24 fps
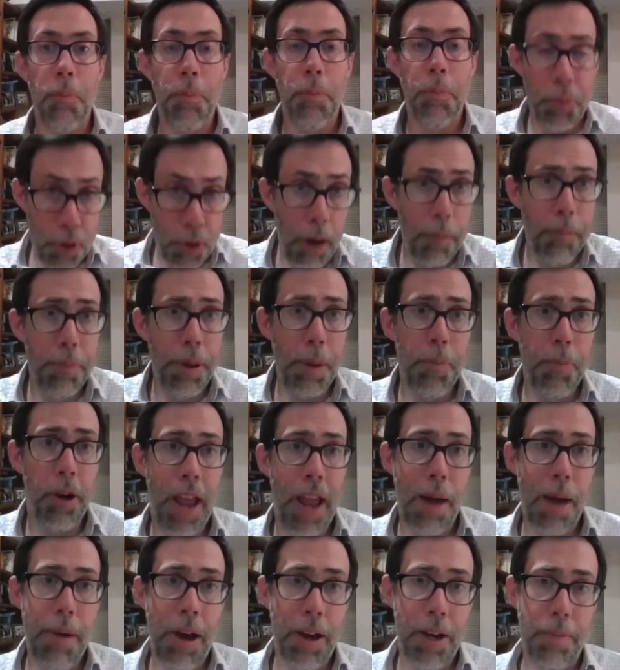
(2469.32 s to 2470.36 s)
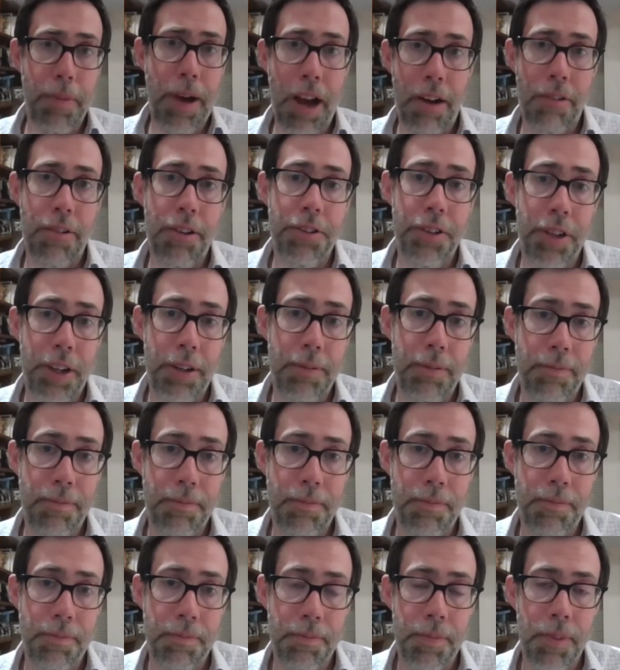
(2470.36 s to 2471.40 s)
Some people care about democracy.
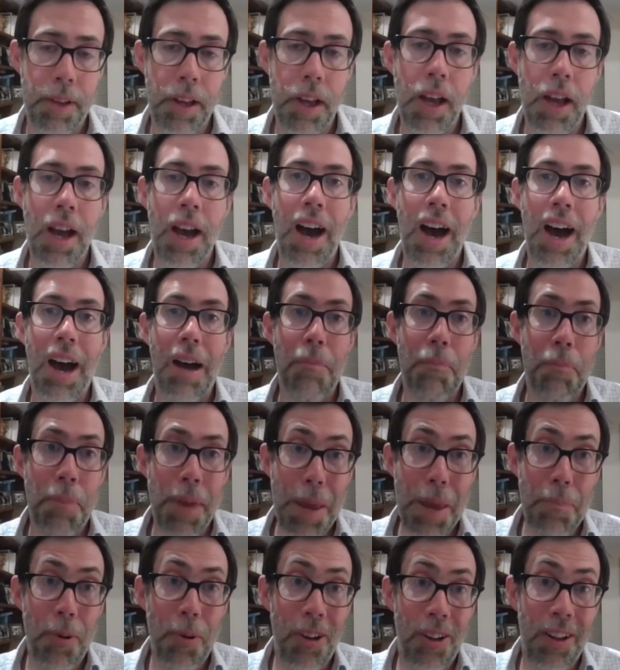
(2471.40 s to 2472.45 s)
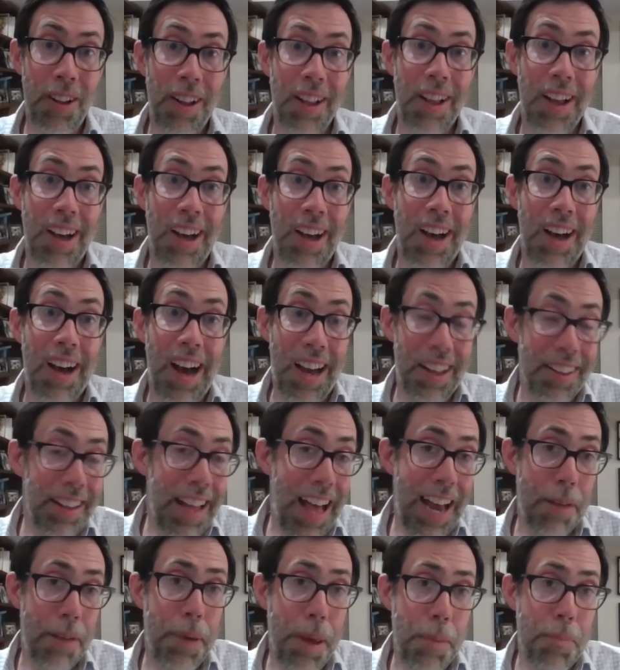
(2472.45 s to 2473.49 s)
People, a
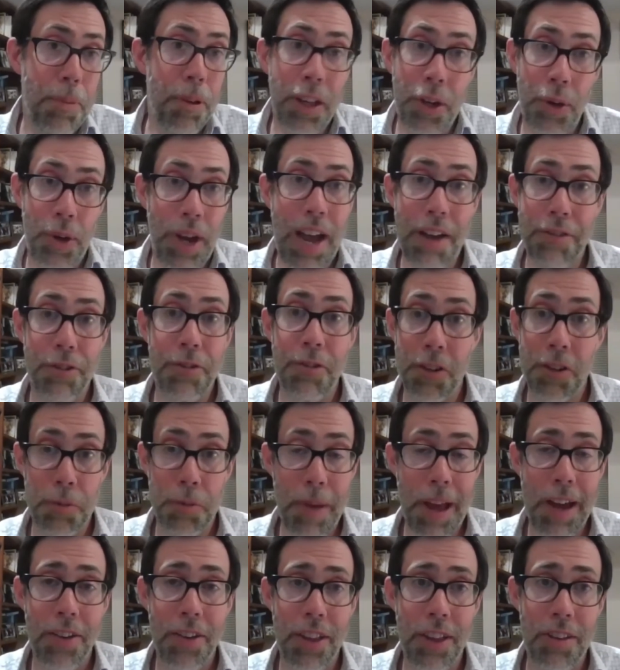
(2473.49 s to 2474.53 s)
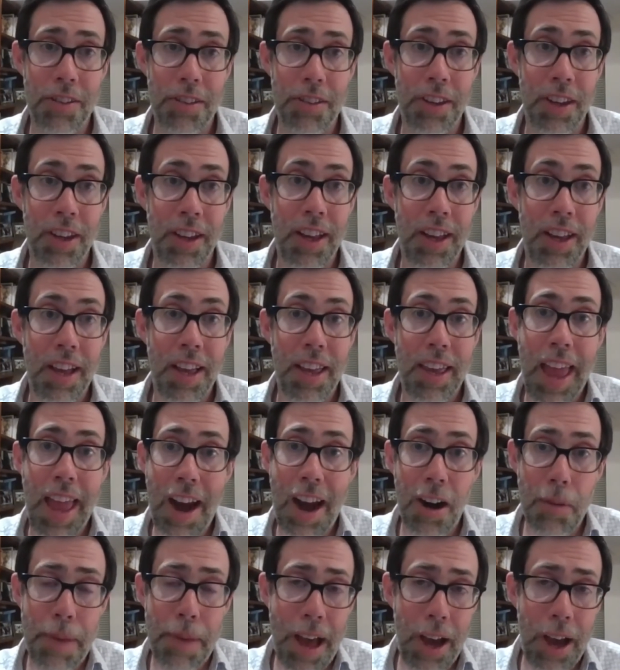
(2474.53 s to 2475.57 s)
lot of people, and you have to respect this,
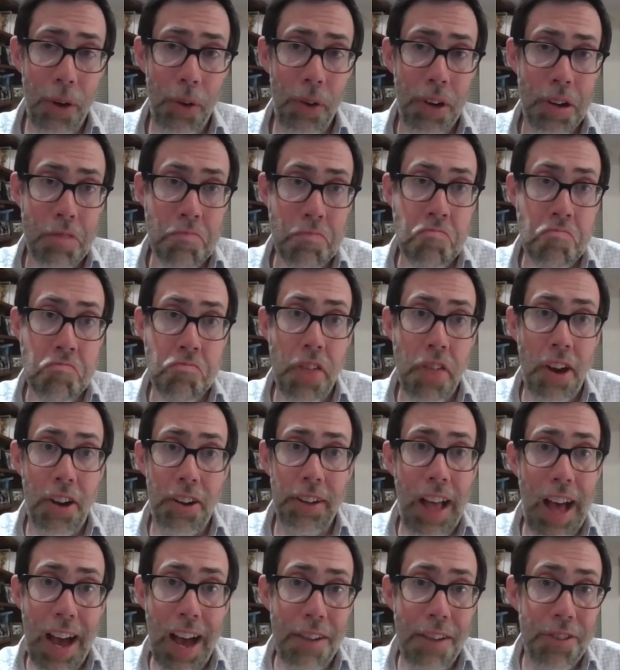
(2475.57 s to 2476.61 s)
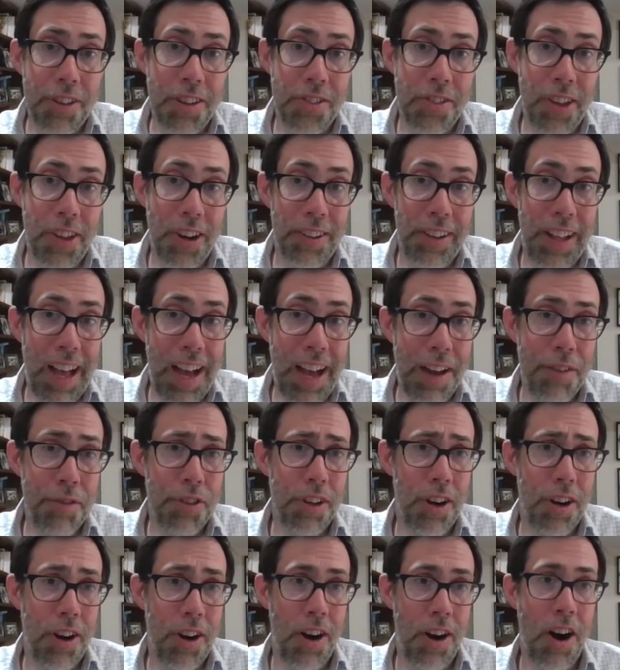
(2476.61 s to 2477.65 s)
care about their lives because their lives
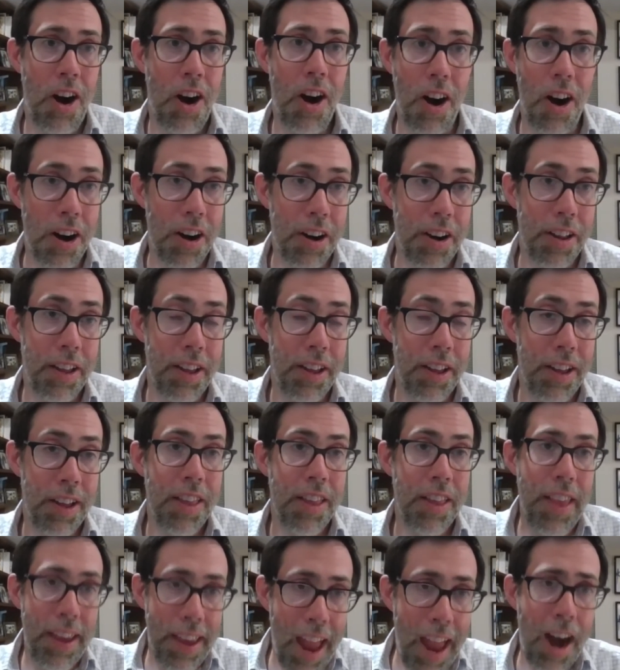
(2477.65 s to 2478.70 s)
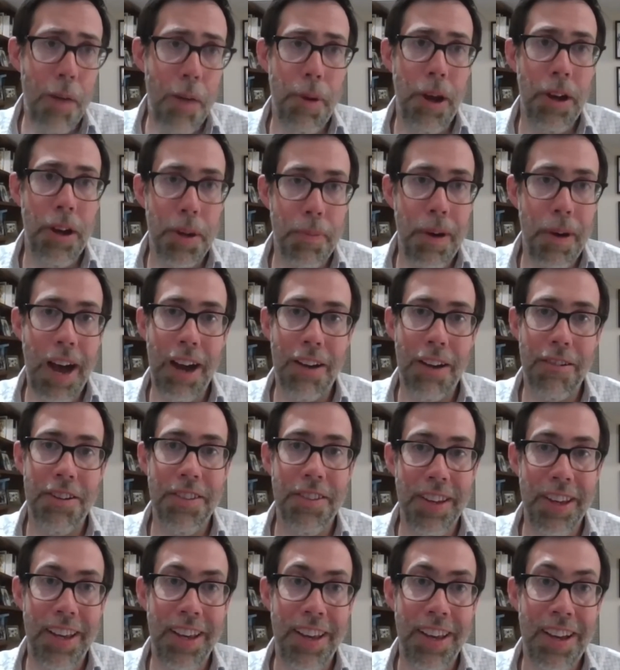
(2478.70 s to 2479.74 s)
are hard. They care about
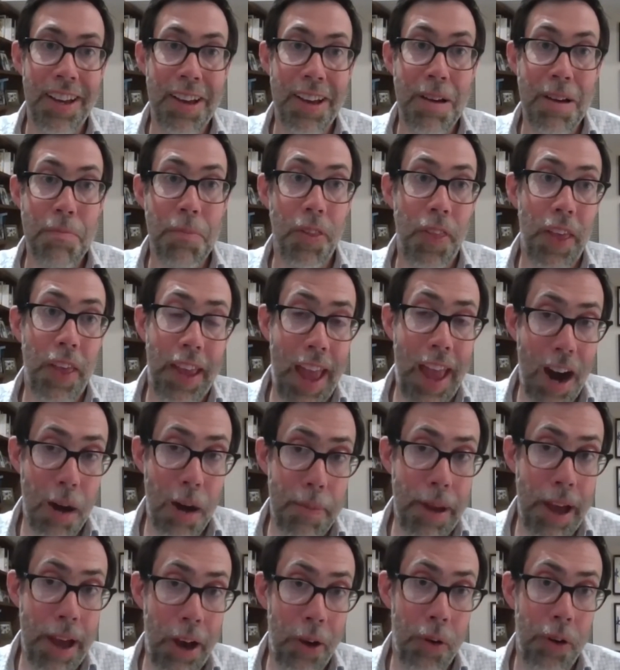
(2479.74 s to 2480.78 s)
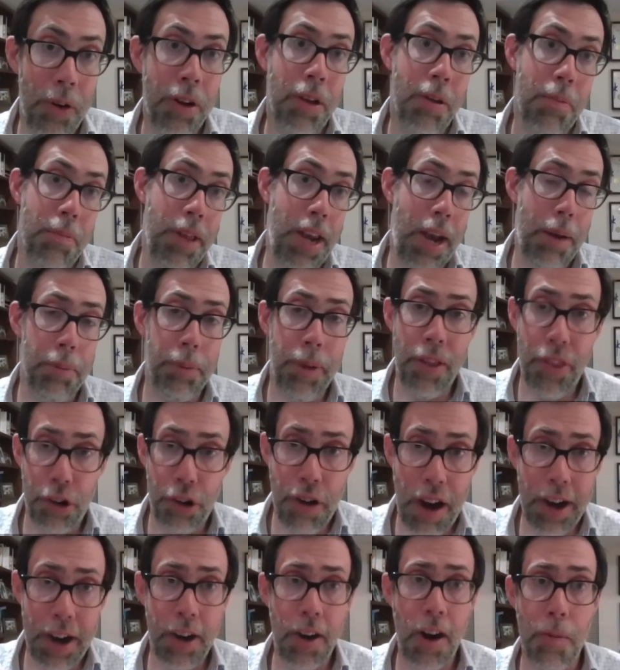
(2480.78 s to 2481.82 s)
democracy, but they care about being able to pay the
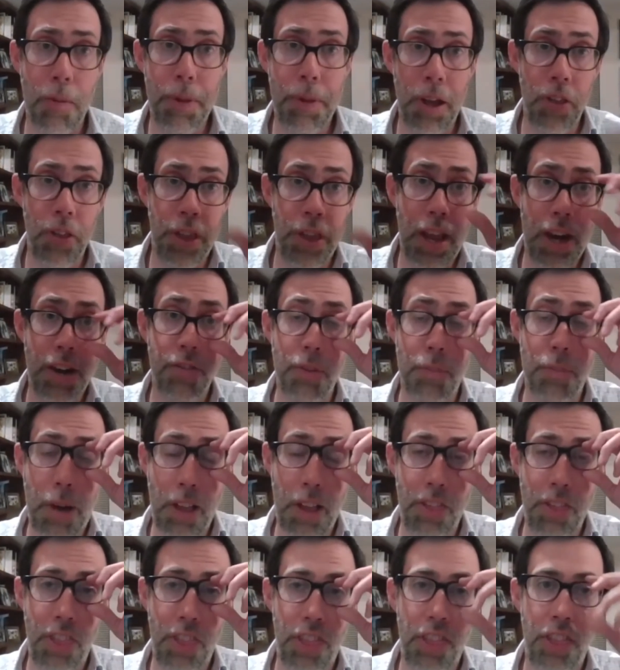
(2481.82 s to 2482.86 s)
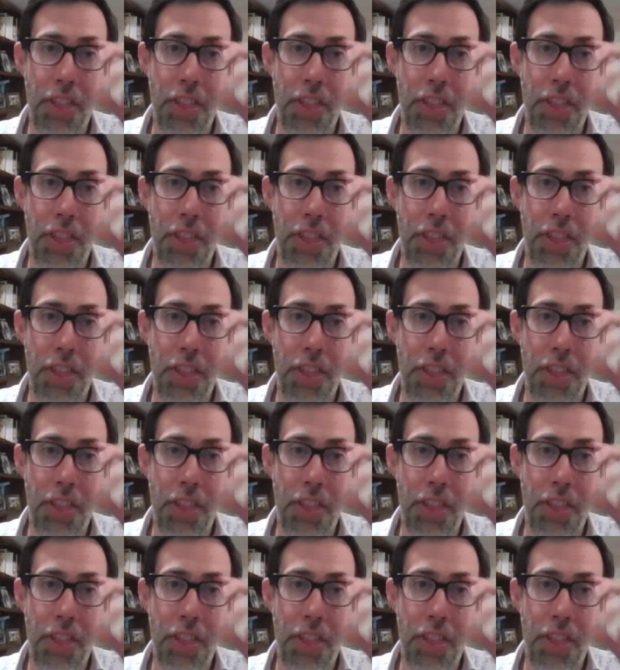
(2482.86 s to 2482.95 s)
credit card bill at the end of the month.